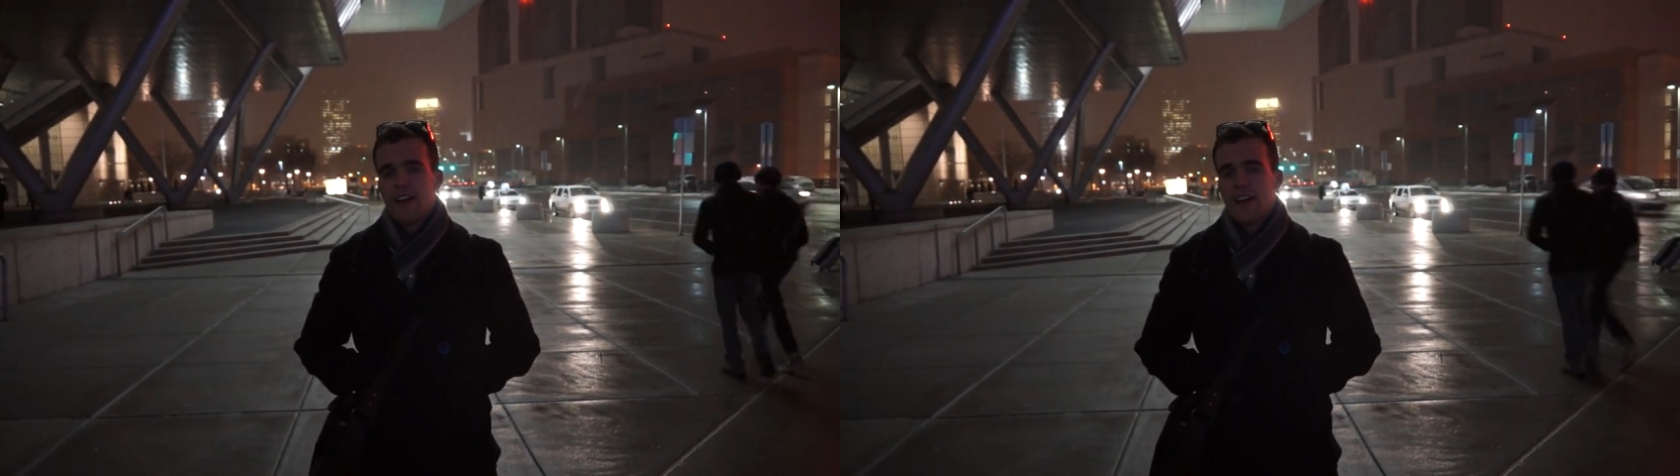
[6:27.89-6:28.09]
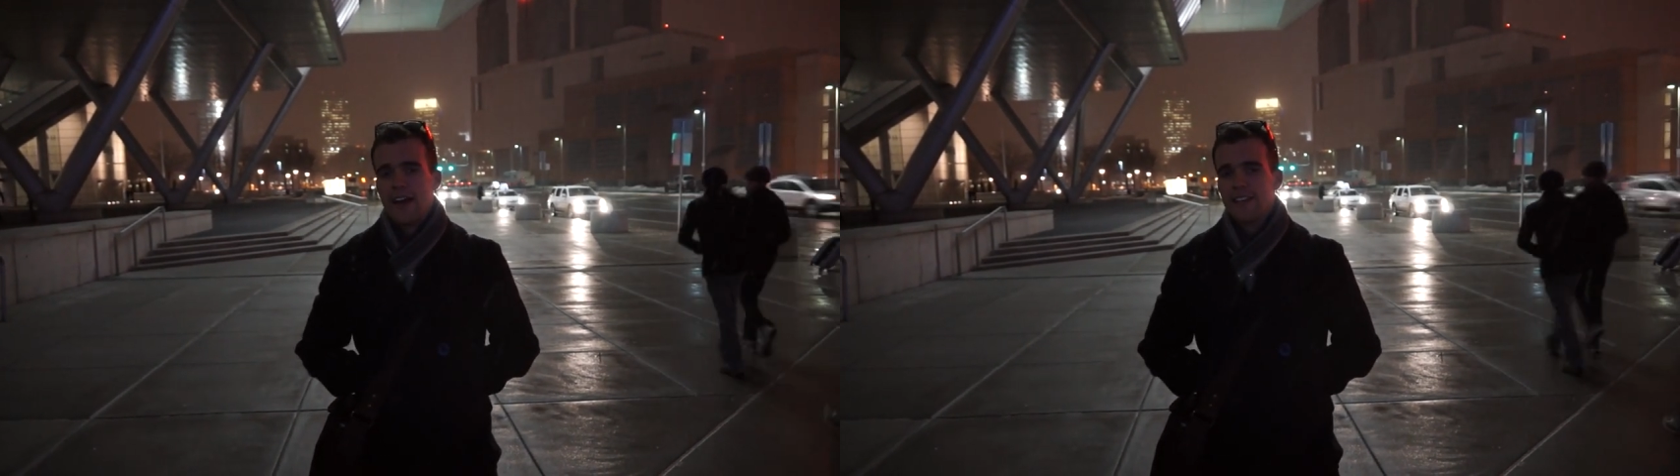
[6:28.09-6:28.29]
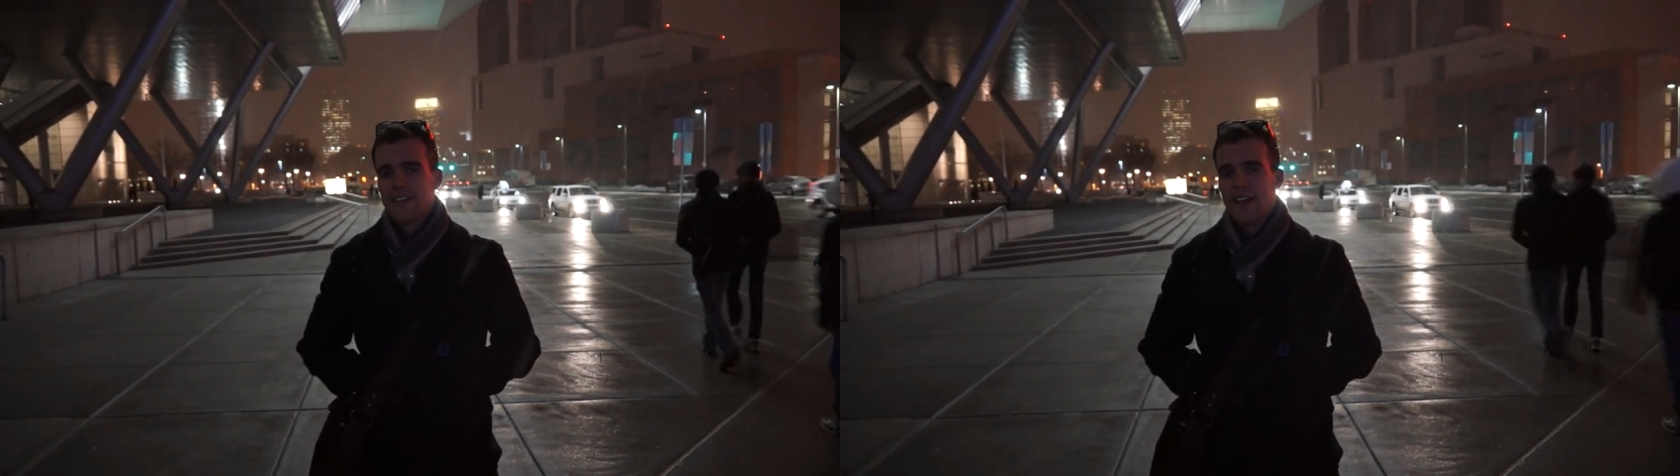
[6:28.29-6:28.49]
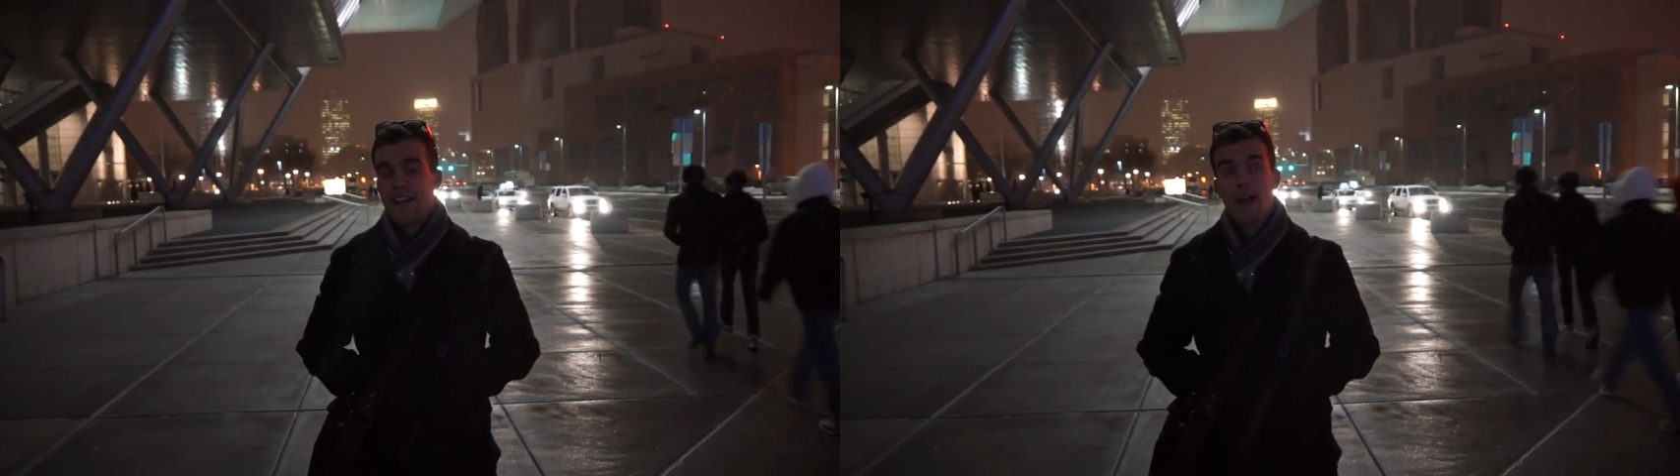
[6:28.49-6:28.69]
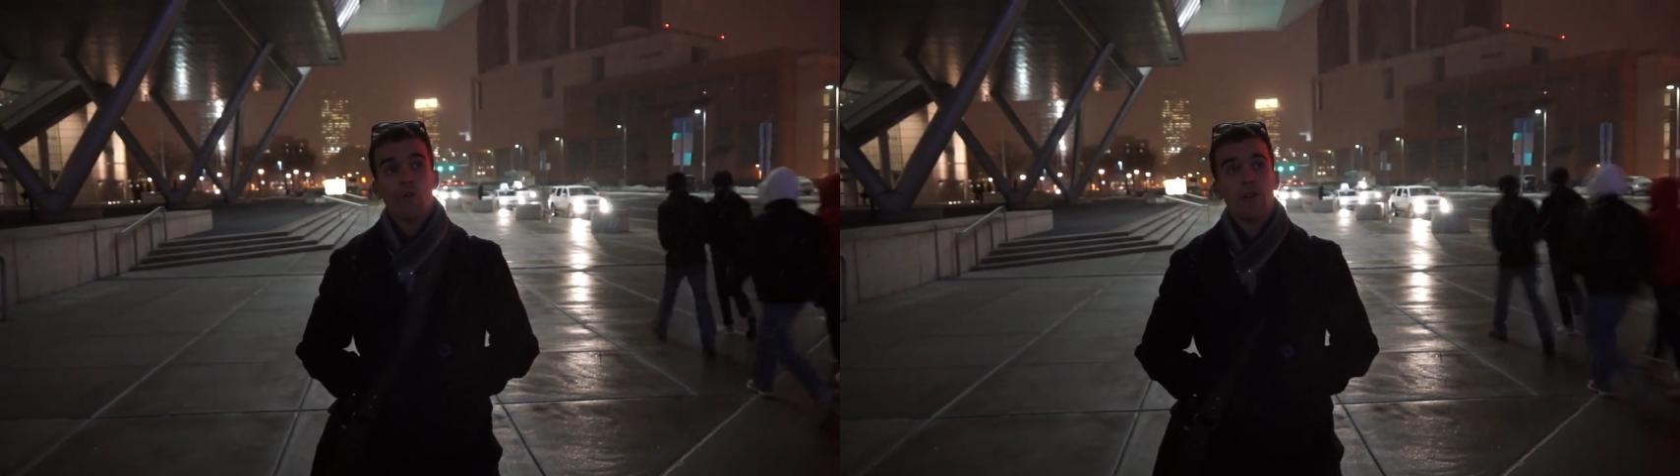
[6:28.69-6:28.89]
And uh,
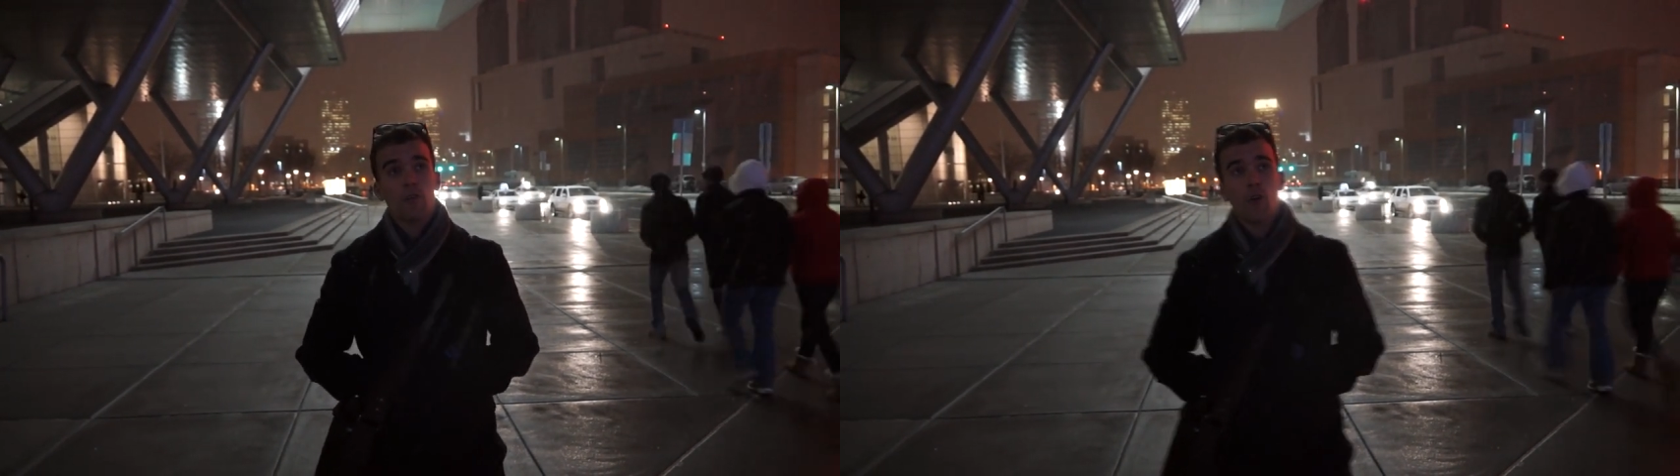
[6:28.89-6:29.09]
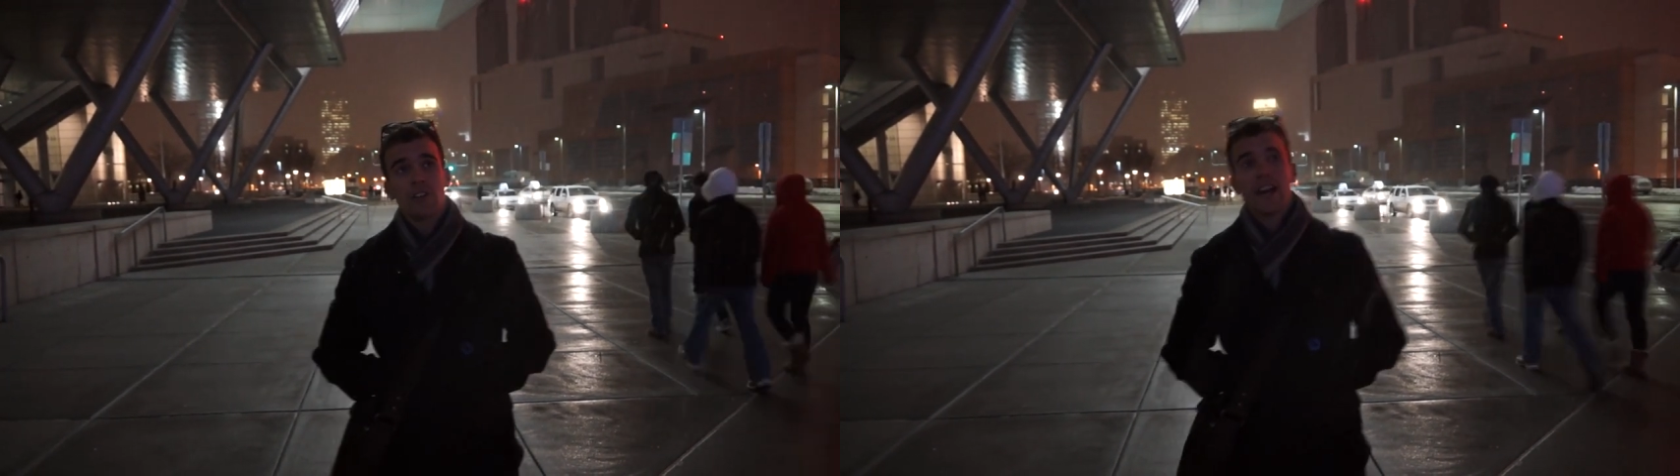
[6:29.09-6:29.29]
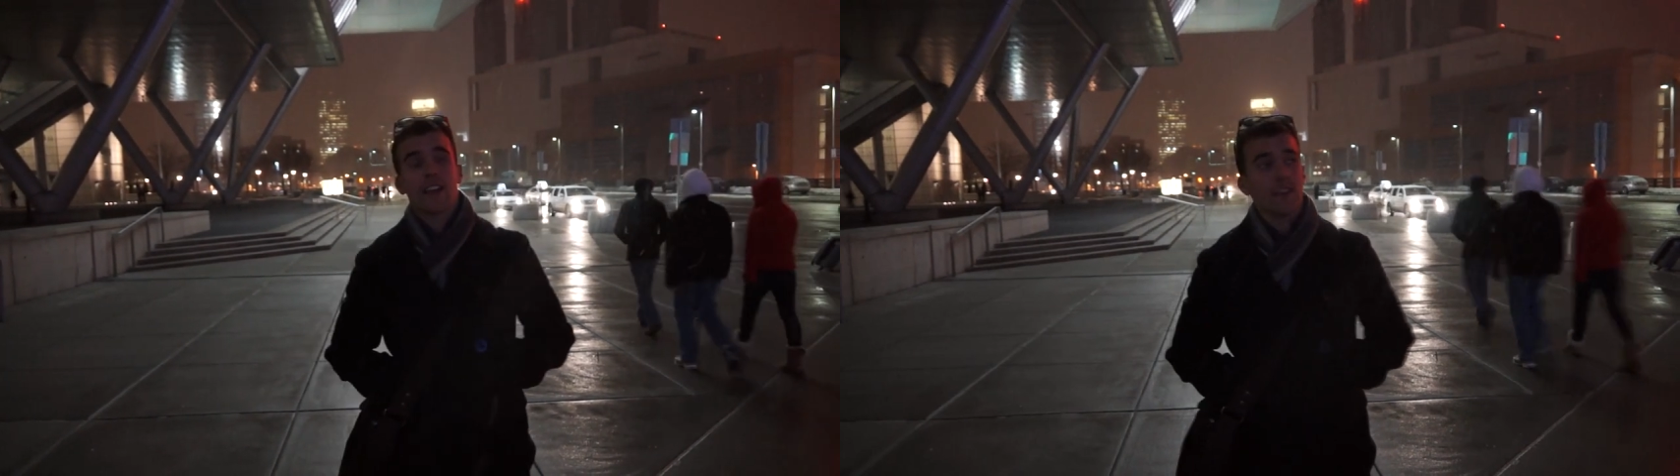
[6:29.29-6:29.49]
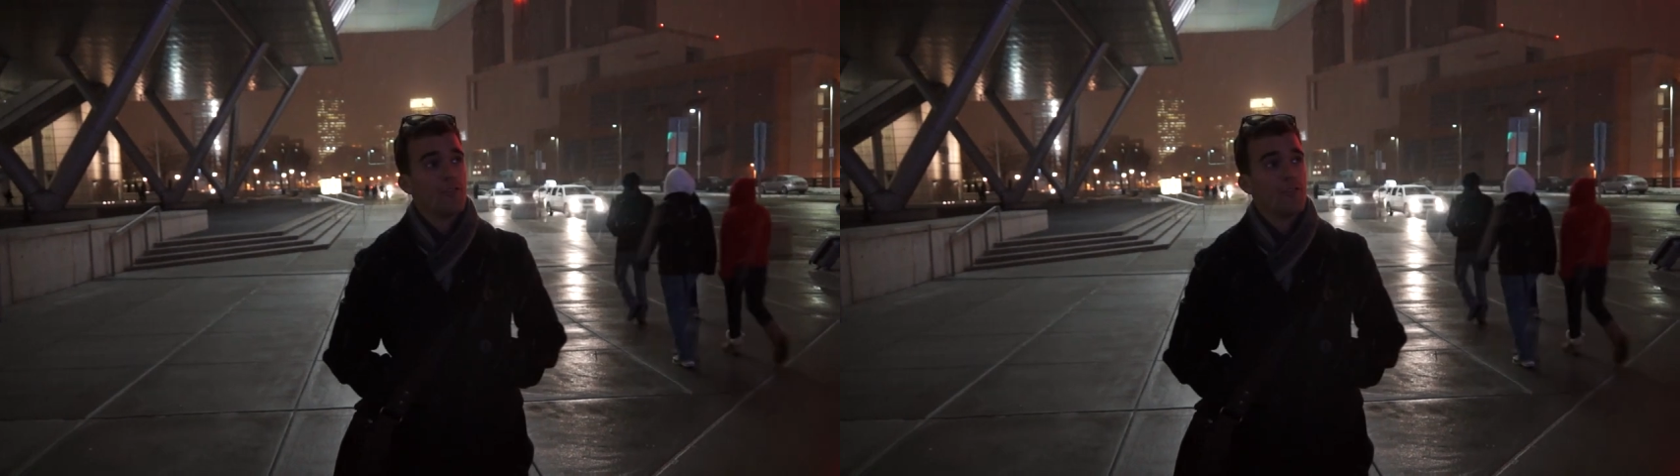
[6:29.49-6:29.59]
now we've walked out of the